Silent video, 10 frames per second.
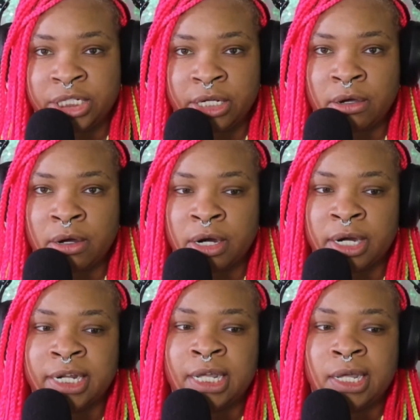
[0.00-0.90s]

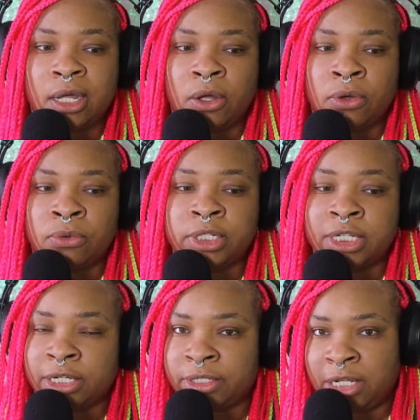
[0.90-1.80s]
our own
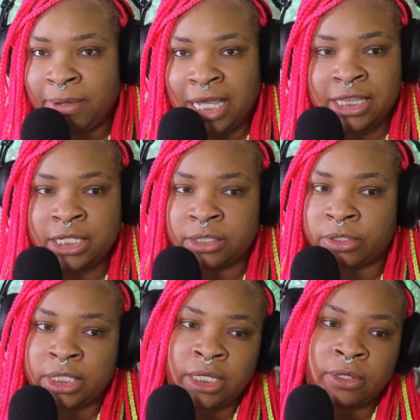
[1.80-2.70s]
learning path and
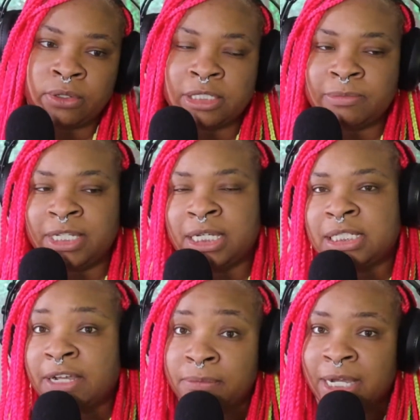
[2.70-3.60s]
learning goals because
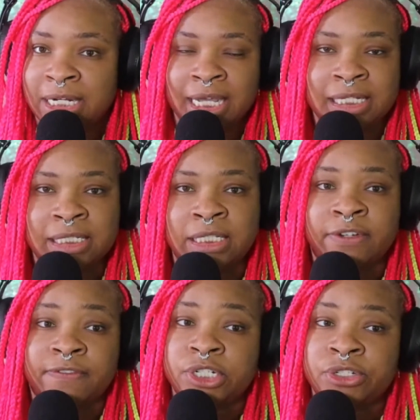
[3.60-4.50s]
everybody has a
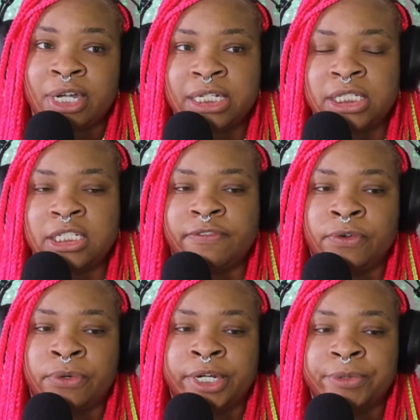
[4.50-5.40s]
different strategies
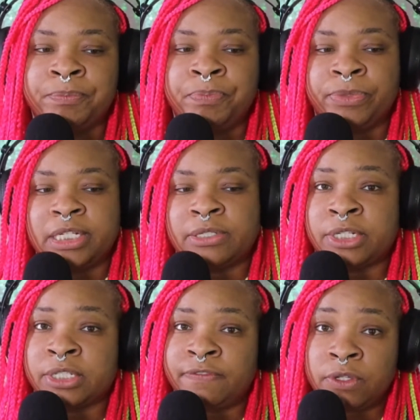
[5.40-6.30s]
for it. So
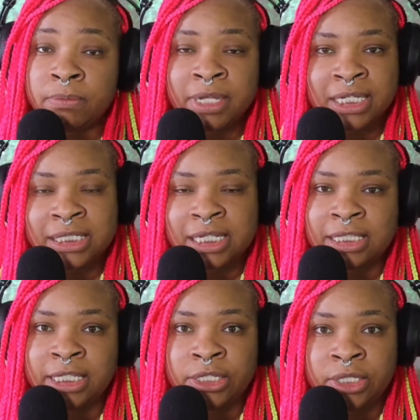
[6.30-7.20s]
there's a few buckets I
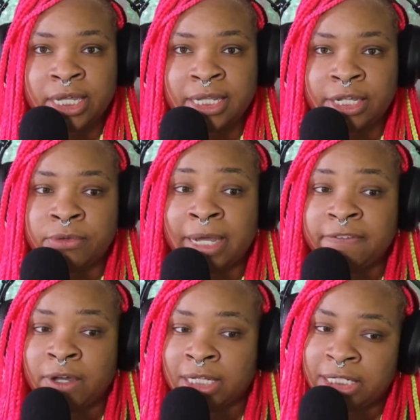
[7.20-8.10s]
think that you might
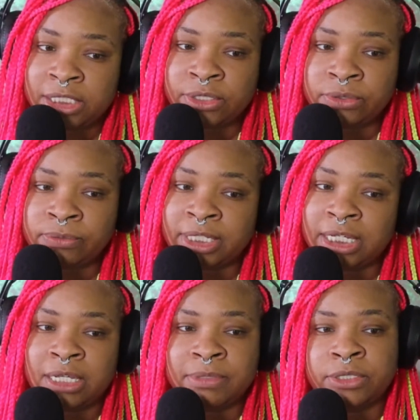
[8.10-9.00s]
fall into when it
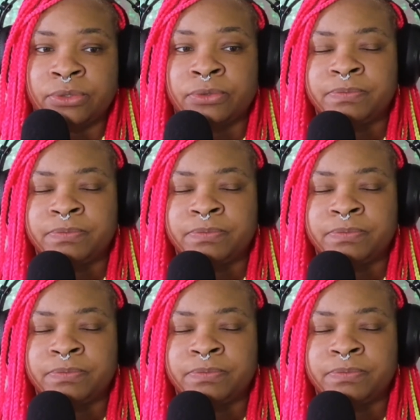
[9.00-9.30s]
comes to